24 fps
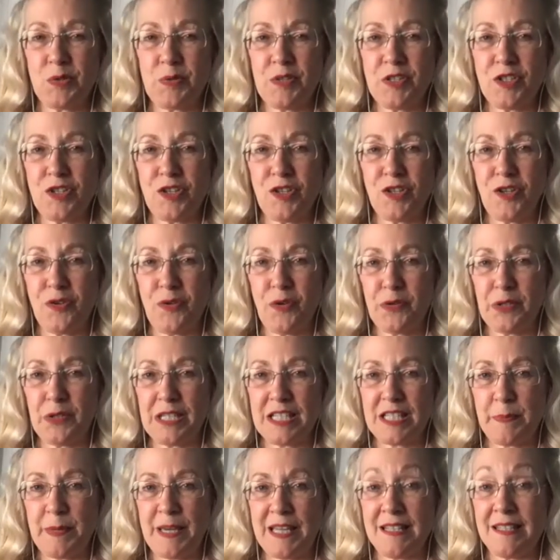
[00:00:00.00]
rich at your own
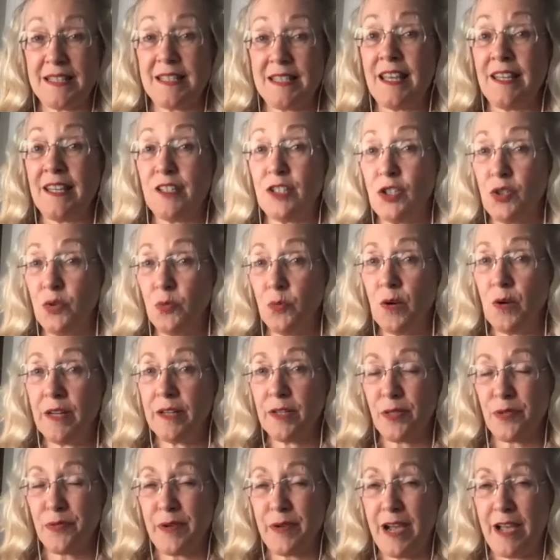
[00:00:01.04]
expense and you want to
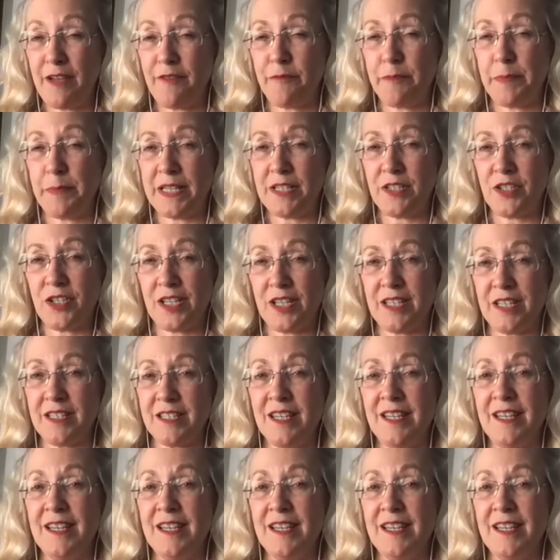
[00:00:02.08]
thrive budget,